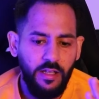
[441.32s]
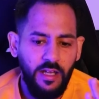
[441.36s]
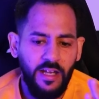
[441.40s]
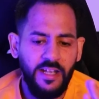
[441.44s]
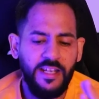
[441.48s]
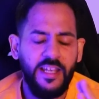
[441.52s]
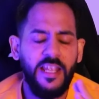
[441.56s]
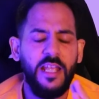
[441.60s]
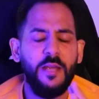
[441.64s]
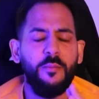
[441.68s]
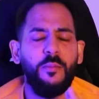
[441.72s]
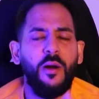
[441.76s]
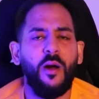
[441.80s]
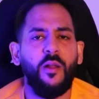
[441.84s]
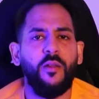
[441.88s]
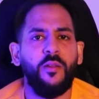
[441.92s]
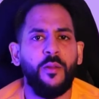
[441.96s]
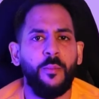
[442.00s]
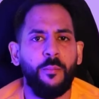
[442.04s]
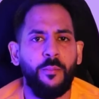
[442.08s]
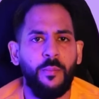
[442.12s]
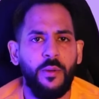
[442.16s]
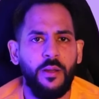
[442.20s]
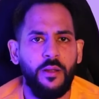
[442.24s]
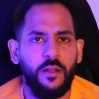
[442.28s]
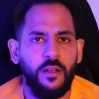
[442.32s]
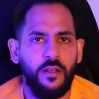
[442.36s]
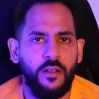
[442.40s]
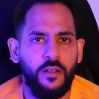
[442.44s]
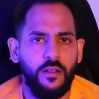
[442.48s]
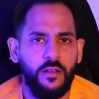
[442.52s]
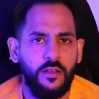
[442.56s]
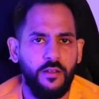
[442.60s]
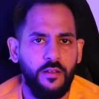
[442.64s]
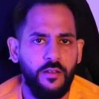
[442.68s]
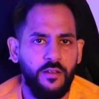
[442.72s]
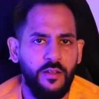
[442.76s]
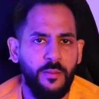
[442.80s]
I came out of the,
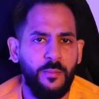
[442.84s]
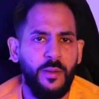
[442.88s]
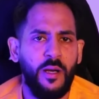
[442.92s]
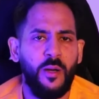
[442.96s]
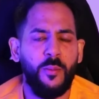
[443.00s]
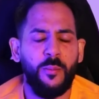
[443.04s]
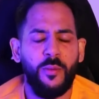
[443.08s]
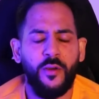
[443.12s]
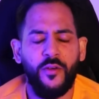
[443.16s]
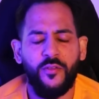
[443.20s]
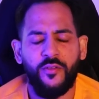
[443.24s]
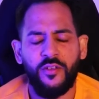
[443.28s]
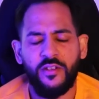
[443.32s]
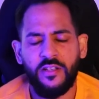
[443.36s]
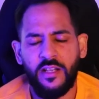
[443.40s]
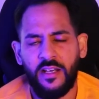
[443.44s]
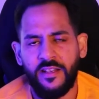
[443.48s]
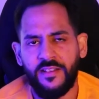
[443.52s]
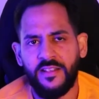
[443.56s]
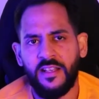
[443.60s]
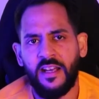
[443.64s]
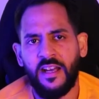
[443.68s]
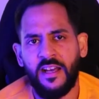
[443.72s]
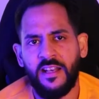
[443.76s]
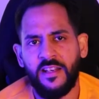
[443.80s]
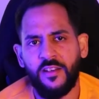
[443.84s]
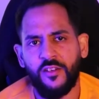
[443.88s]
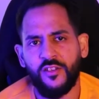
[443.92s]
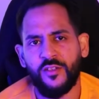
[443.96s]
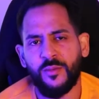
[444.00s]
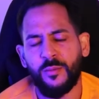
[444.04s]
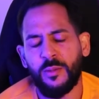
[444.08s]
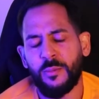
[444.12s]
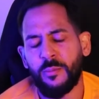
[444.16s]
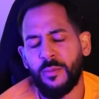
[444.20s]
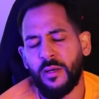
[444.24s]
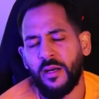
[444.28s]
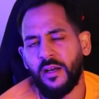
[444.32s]
the bowel perforation, had the
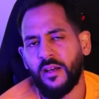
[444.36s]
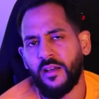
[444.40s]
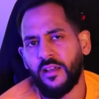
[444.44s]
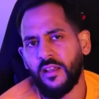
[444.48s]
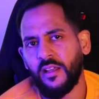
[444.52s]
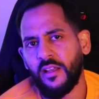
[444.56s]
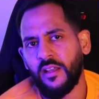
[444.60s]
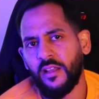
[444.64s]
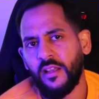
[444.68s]
ileostomy bag,